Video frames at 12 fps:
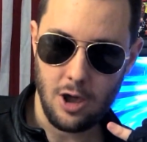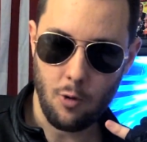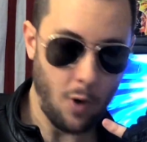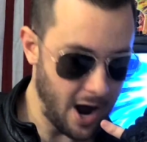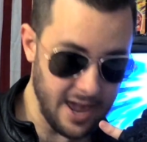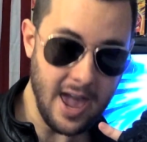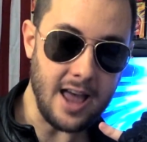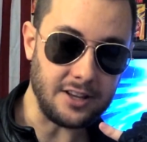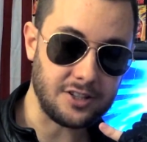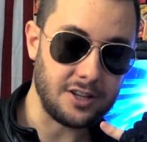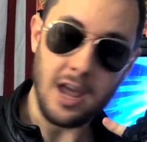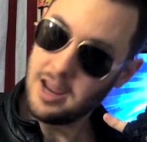'Why,
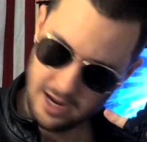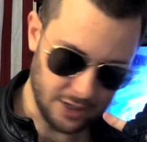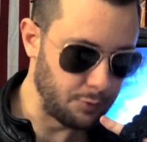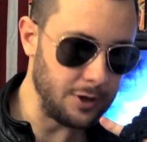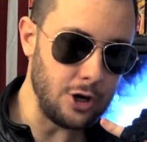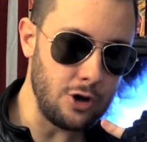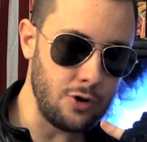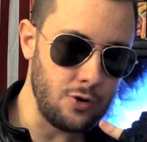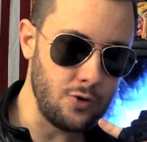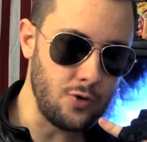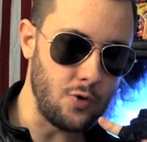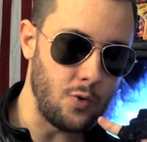yes we
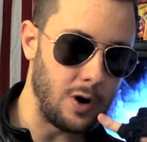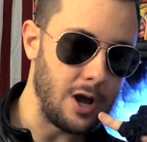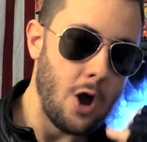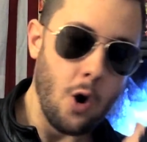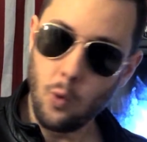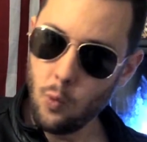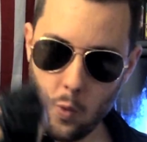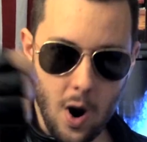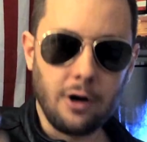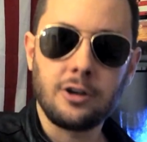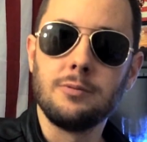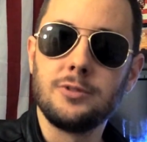do.
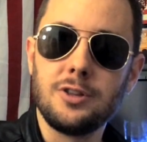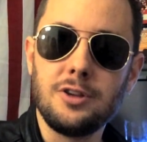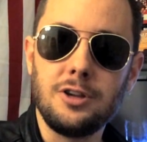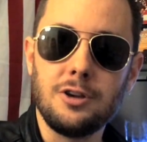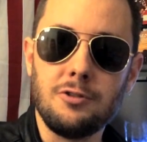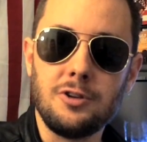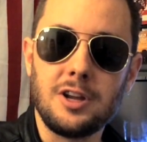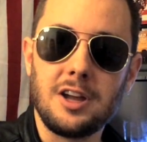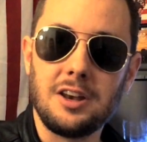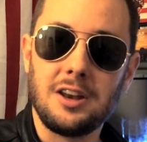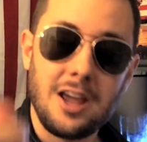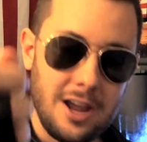Welcome to the
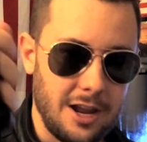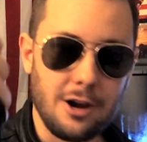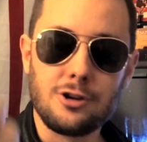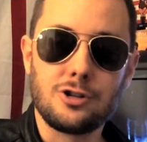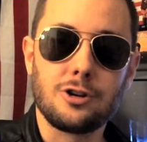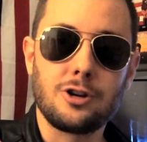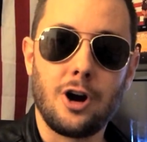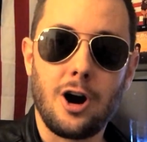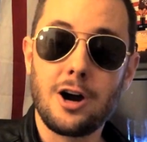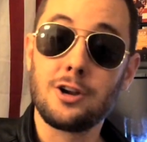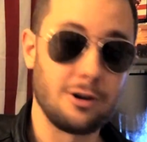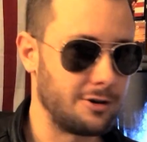union. Here's your
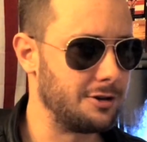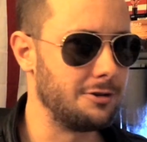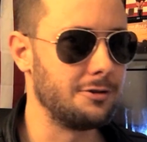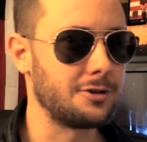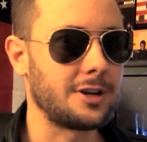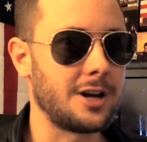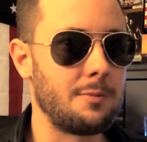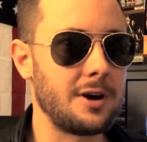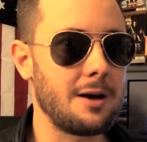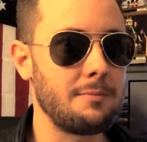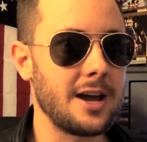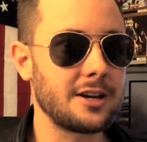card, your dues are
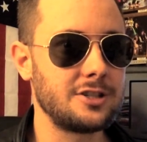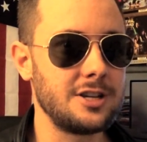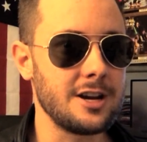coming up next